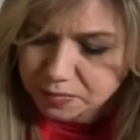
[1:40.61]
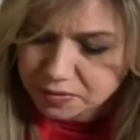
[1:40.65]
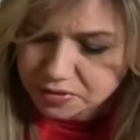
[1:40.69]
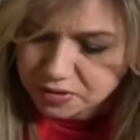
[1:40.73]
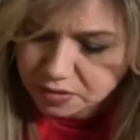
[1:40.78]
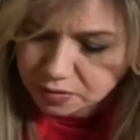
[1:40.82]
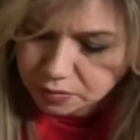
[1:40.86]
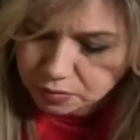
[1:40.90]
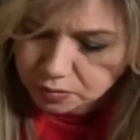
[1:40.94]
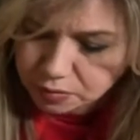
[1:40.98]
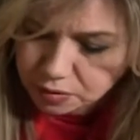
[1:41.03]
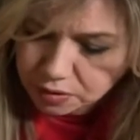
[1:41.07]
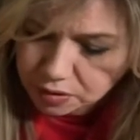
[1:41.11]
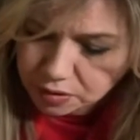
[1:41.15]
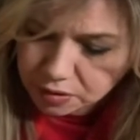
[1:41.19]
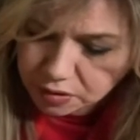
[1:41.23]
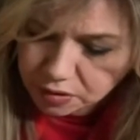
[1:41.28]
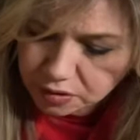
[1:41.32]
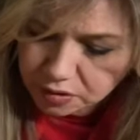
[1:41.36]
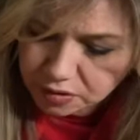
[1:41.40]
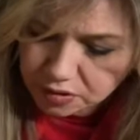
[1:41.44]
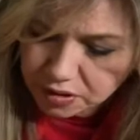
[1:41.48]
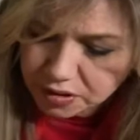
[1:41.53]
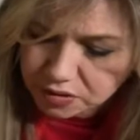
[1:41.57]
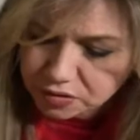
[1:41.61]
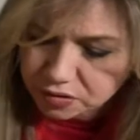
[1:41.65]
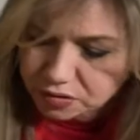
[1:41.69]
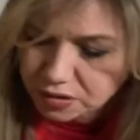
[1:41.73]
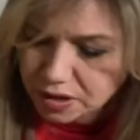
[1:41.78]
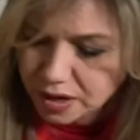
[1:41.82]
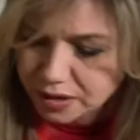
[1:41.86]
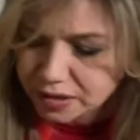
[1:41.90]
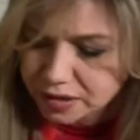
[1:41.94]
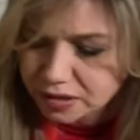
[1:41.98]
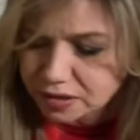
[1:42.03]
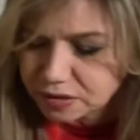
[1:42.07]
so things are
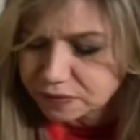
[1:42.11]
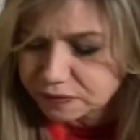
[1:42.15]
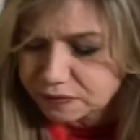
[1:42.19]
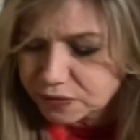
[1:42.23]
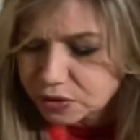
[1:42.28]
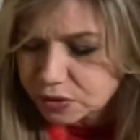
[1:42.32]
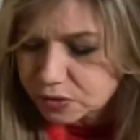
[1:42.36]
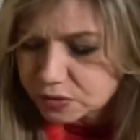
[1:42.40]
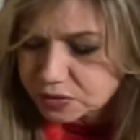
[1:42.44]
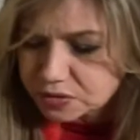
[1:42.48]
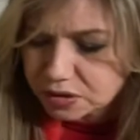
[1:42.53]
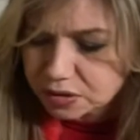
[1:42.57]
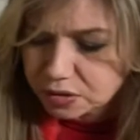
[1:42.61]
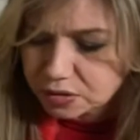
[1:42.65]
kind of confusing.